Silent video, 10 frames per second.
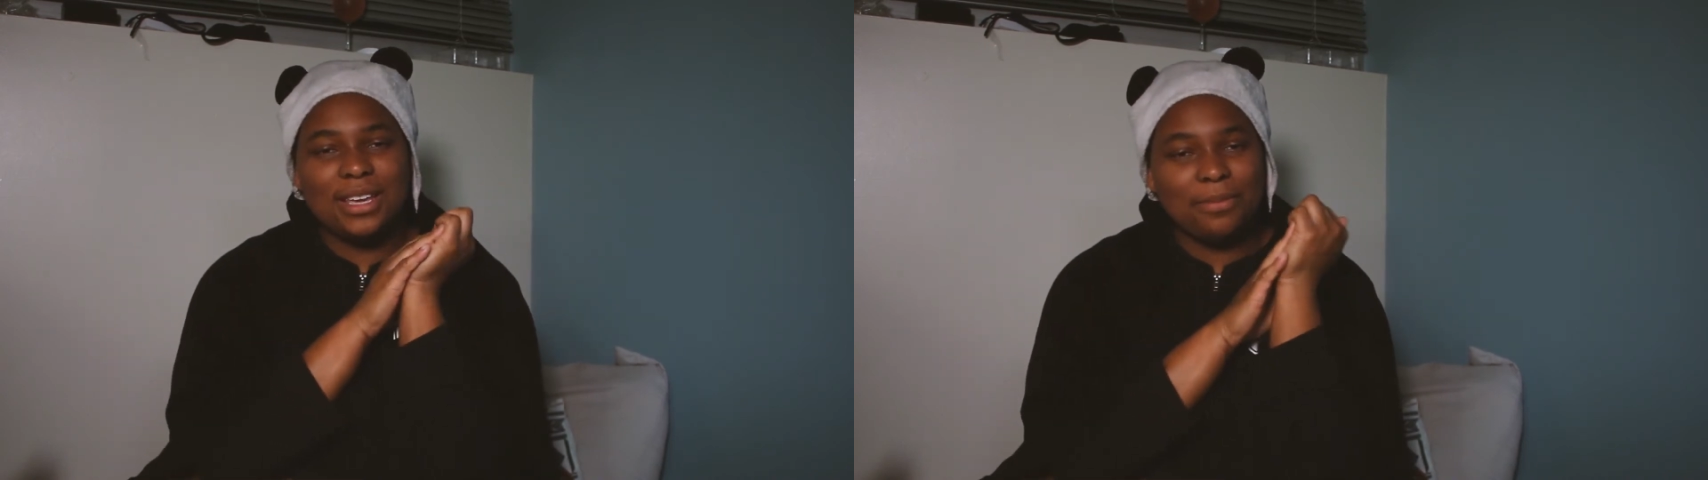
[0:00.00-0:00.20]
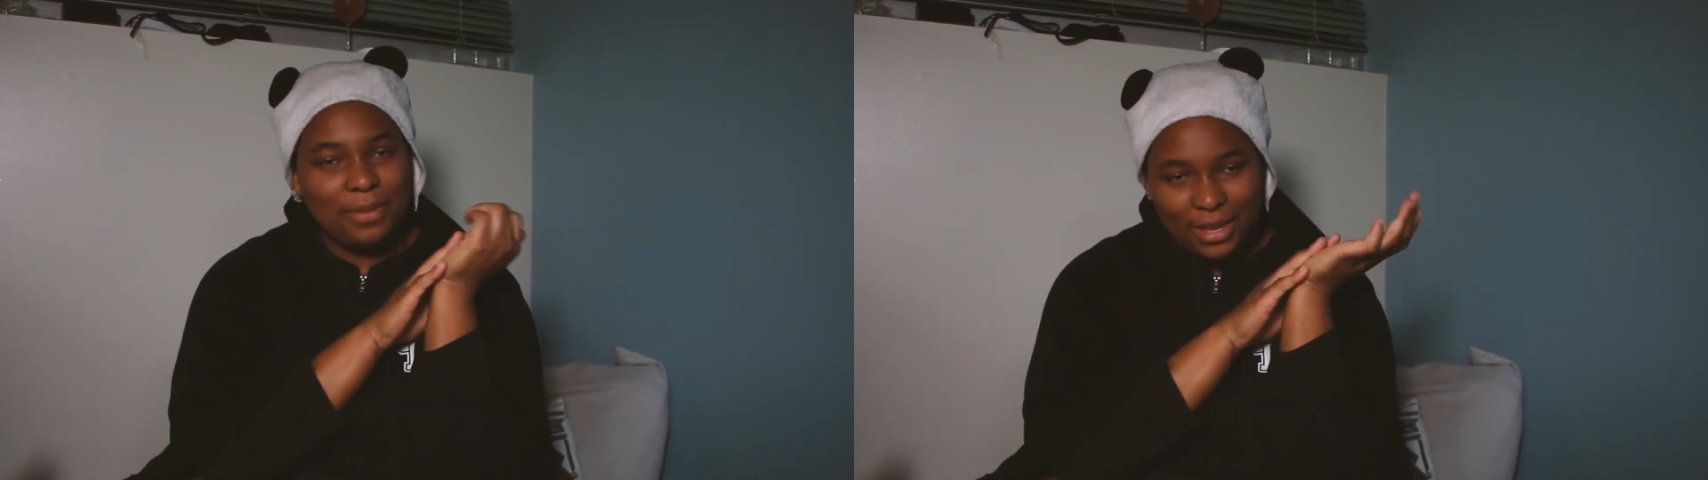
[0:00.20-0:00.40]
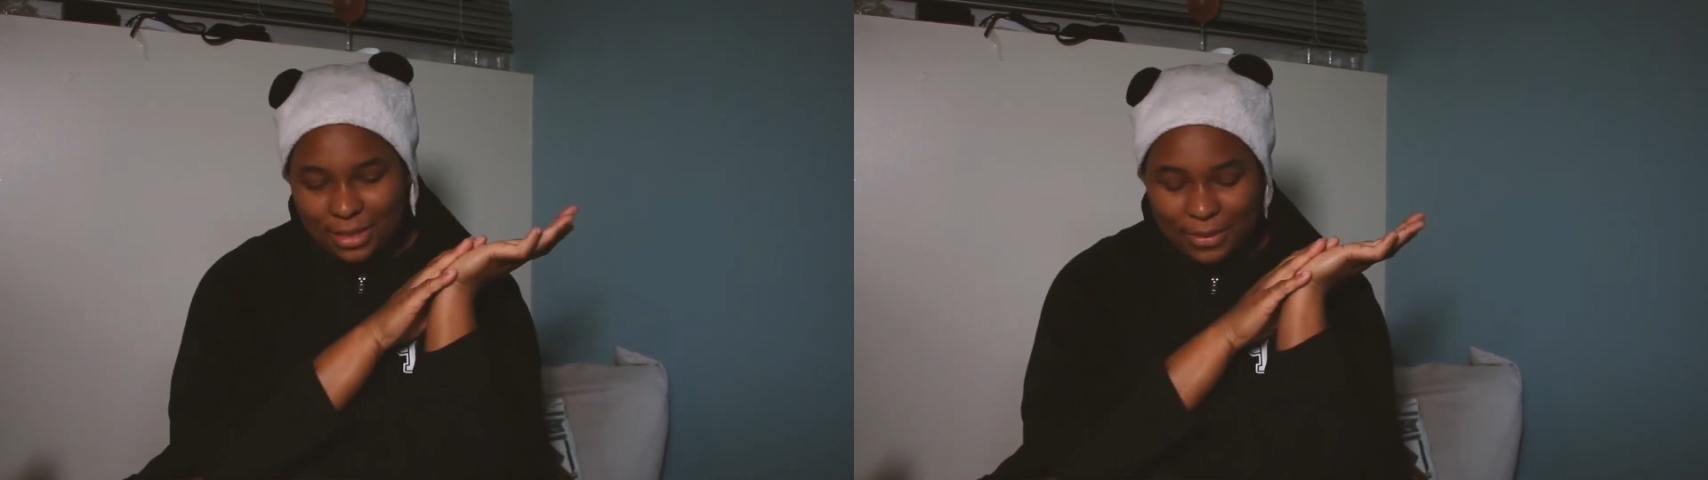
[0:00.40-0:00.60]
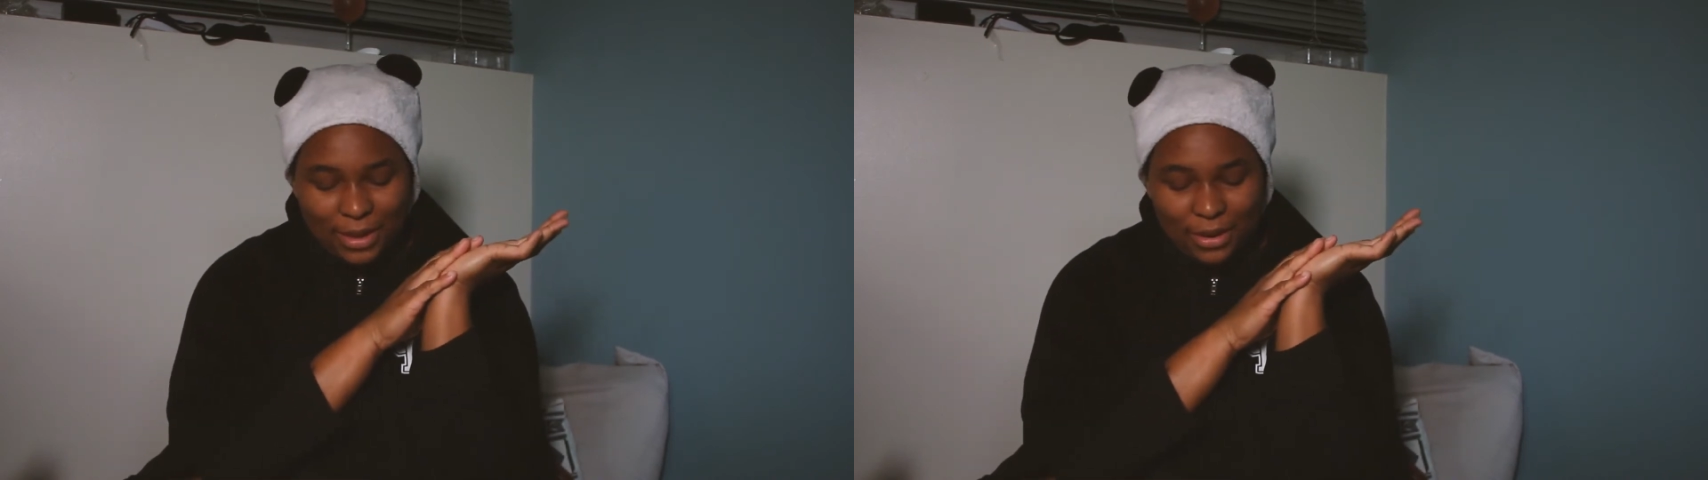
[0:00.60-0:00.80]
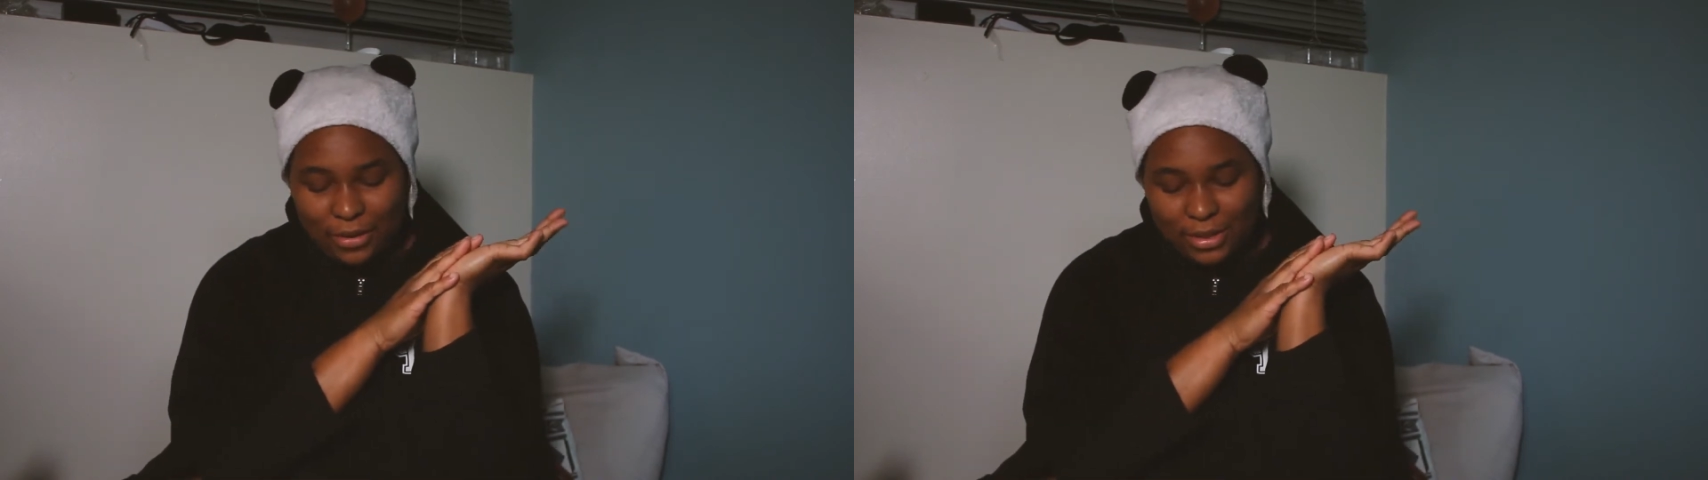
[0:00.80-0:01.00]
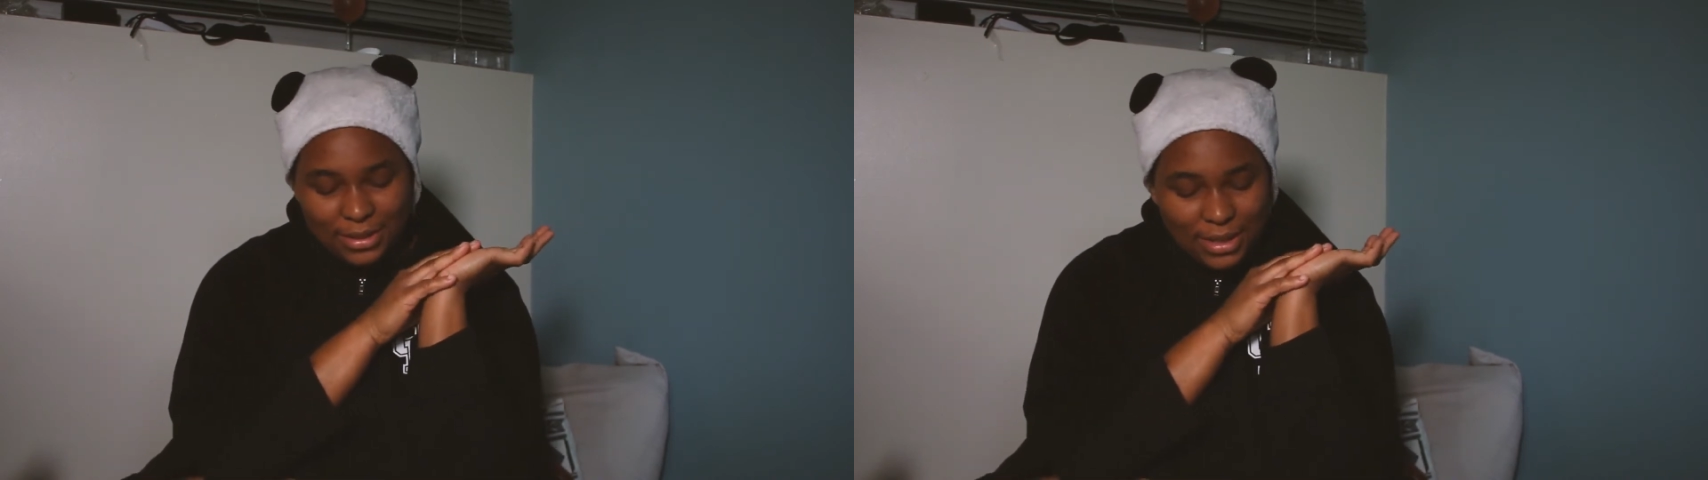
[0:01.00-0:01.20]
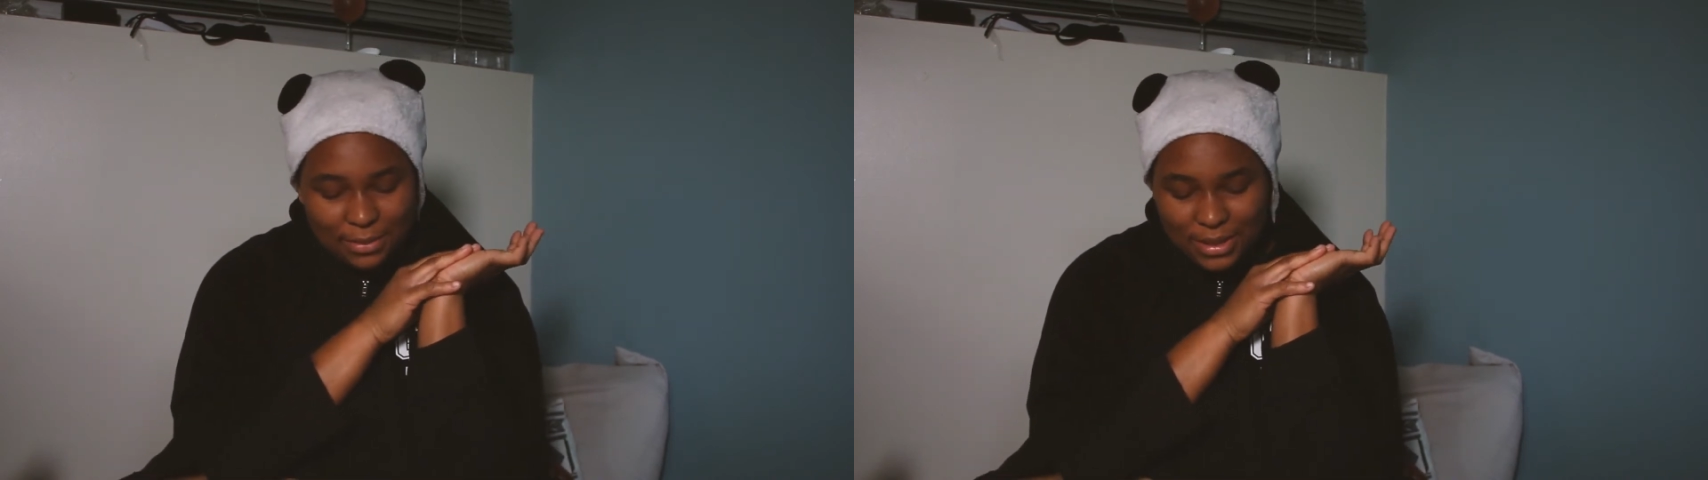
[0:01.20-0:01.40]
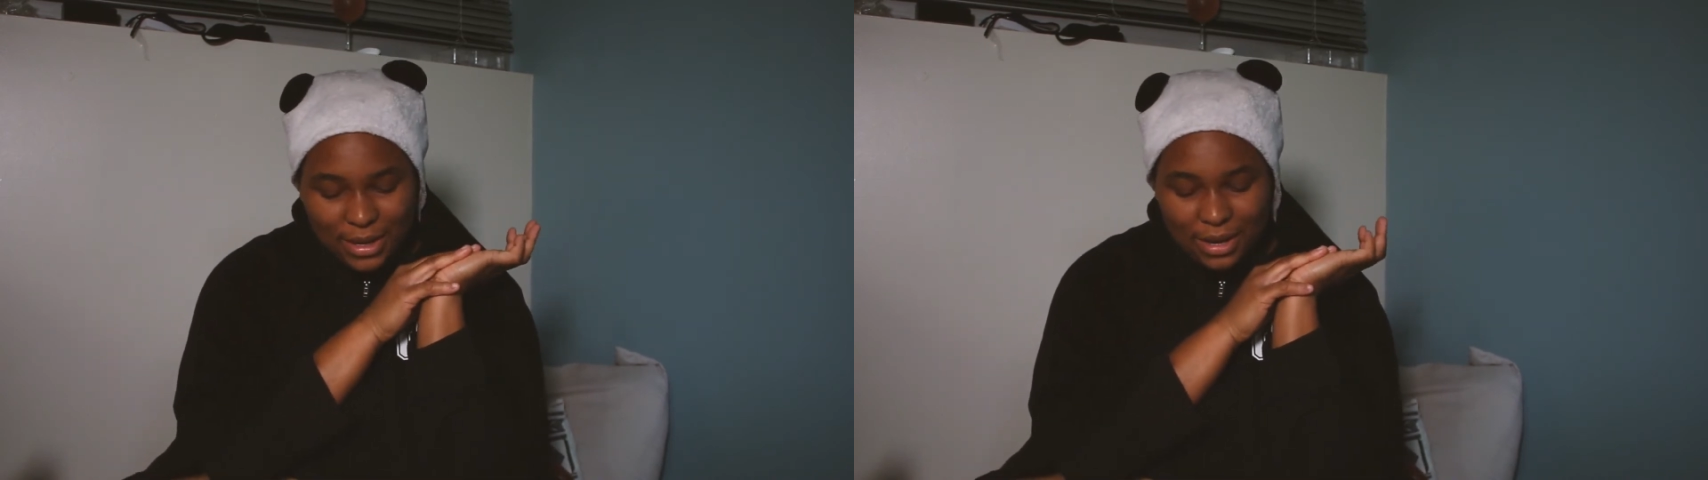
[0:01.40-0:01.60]
and play the piano at the same
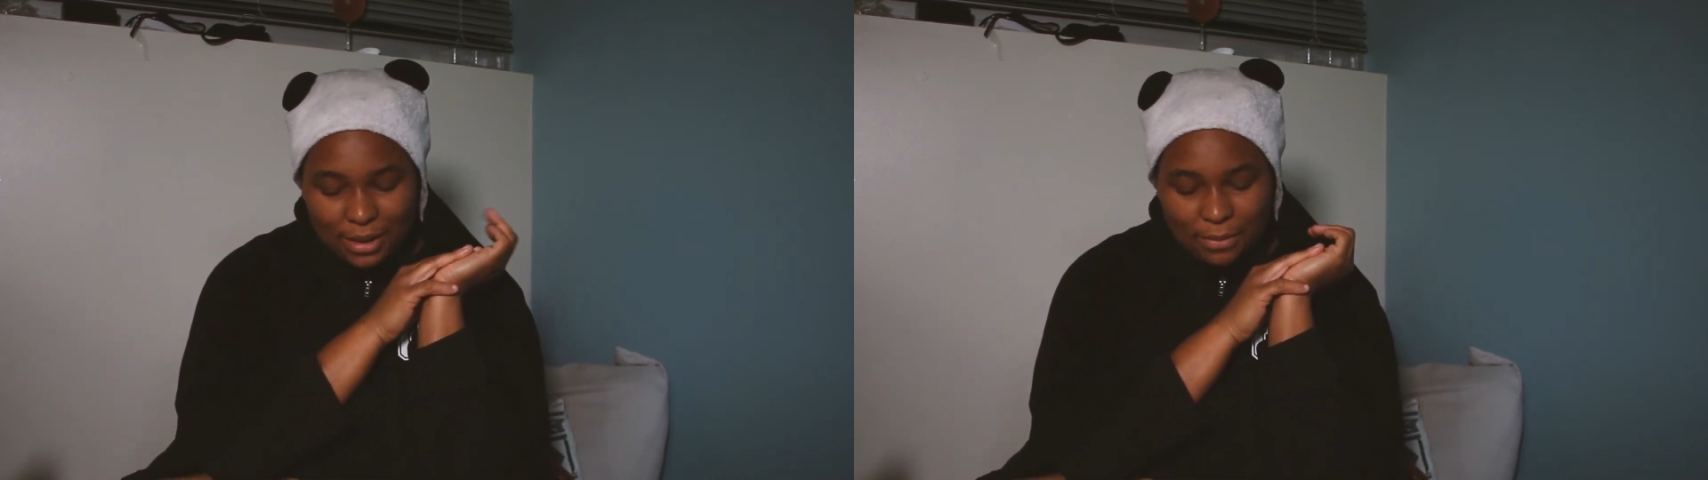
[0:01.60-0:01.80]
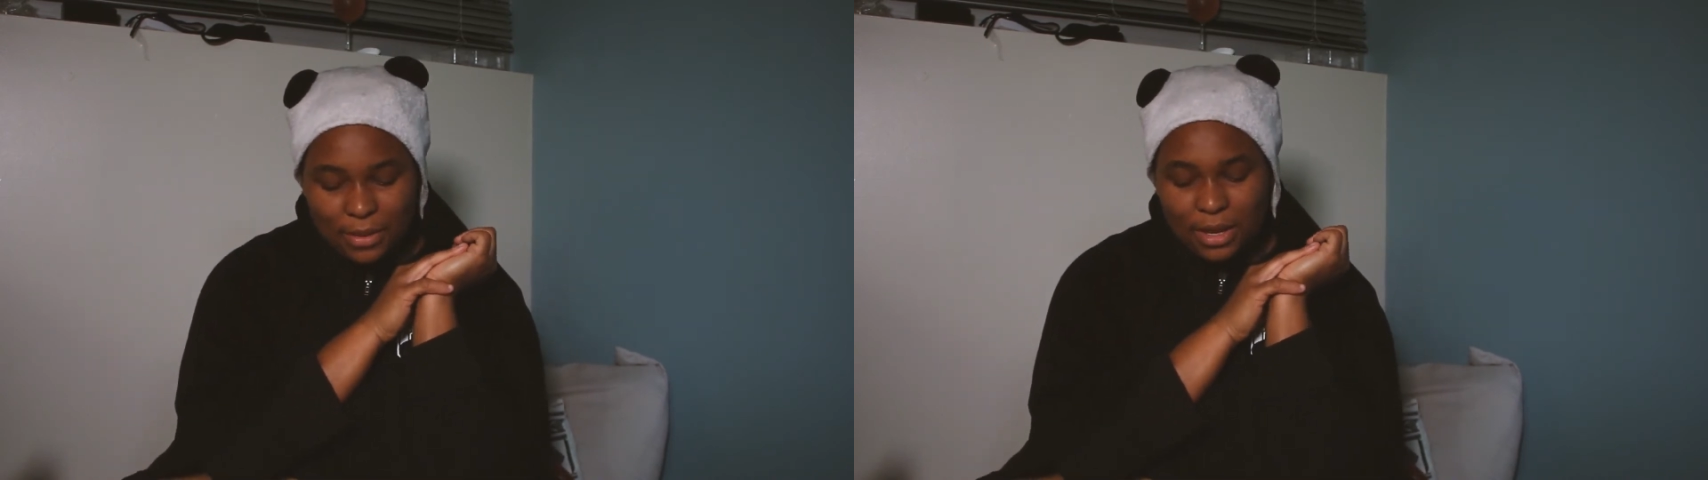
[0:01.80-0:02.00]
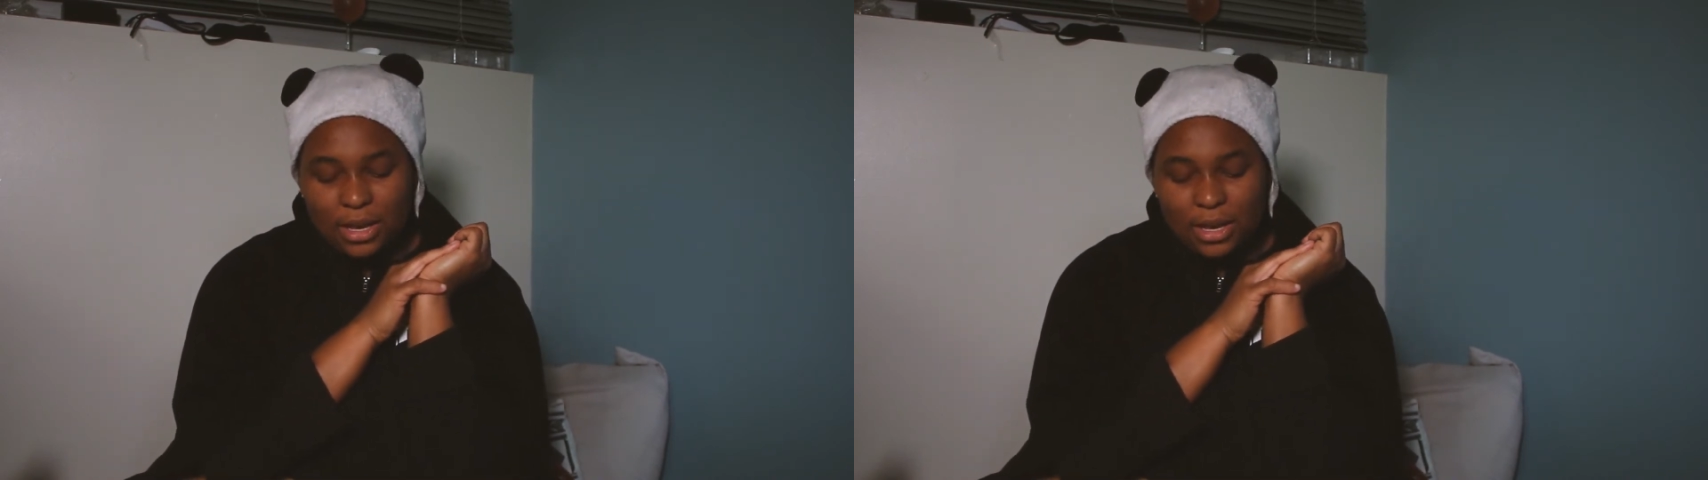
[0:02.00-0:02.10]
time.